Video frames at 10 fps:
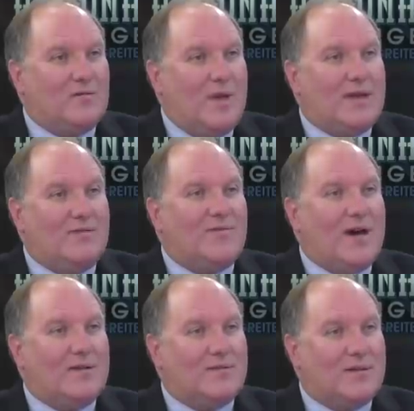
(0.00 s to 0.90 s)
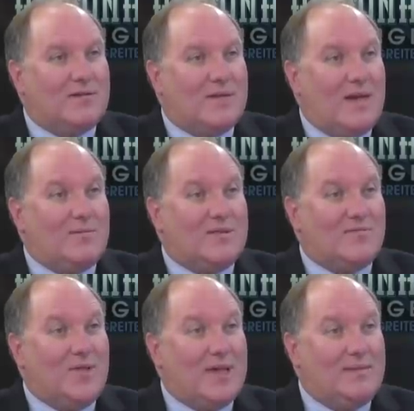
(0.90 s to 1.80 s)
of making final assignments
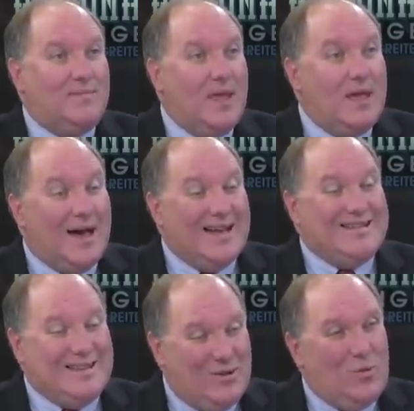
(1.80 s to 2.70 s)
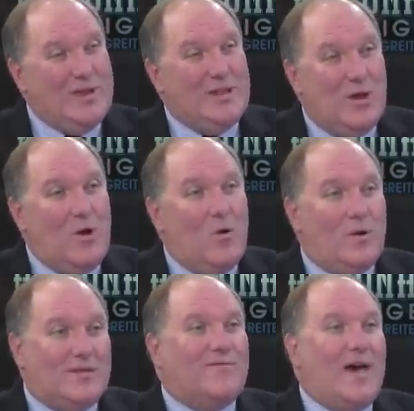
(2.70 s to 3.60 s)
of blame until we know
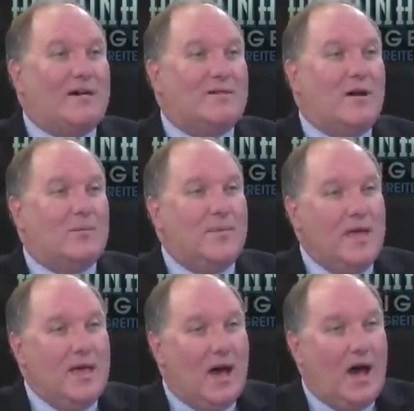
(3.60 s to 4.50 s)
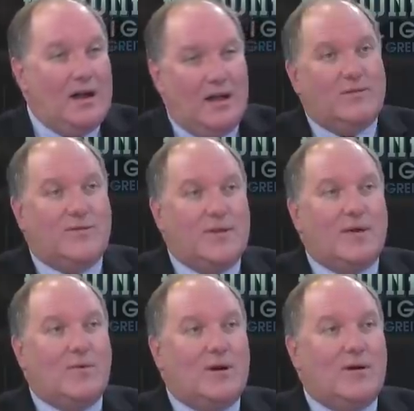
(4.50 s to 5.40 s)
what the facts are. Another thing
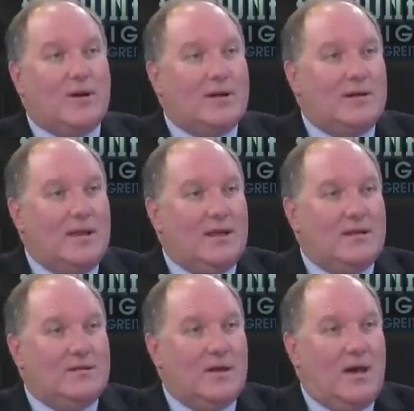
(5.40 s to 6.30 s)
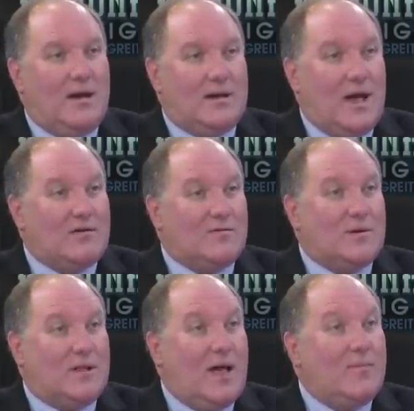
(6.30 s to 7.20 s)
that we're hearing, and
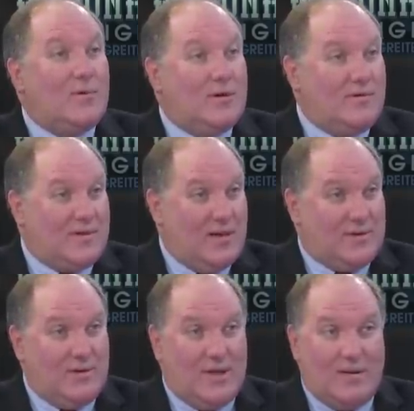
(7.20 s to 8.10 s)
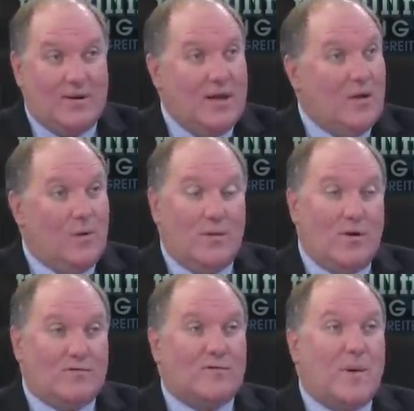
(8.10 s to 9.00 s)
Congressman Clyburn of South Carolina, one of the
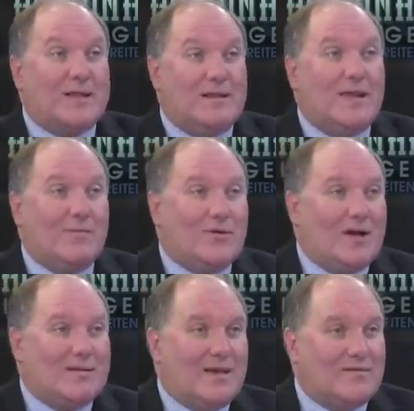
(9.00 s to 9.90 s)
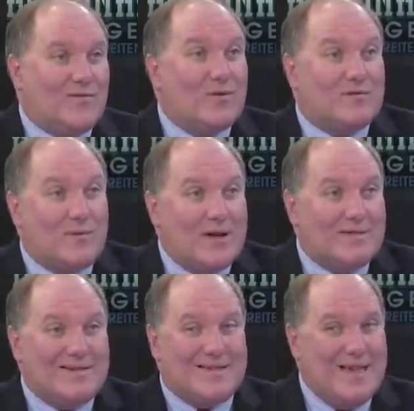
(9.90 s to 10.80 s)
most respected Democrats in the House, first
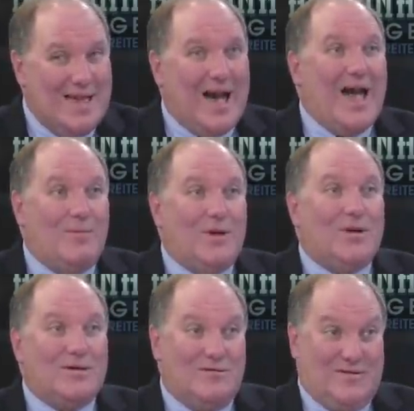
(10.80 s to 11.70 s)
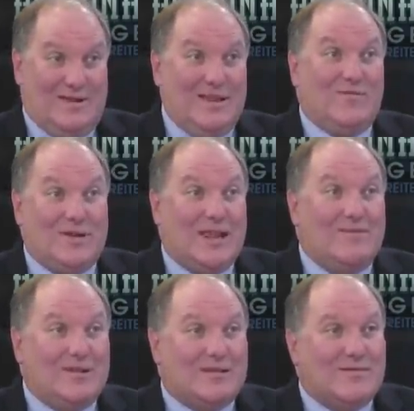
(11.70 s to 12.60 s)
raised this. I'm hearing there's significant
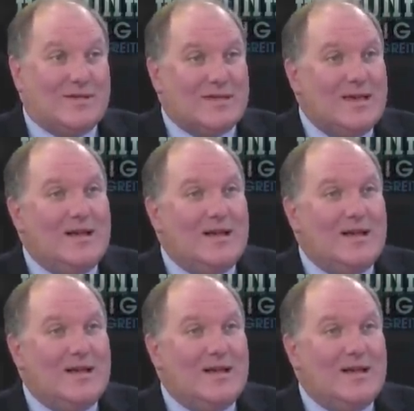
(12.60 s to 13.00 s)
evidence of this.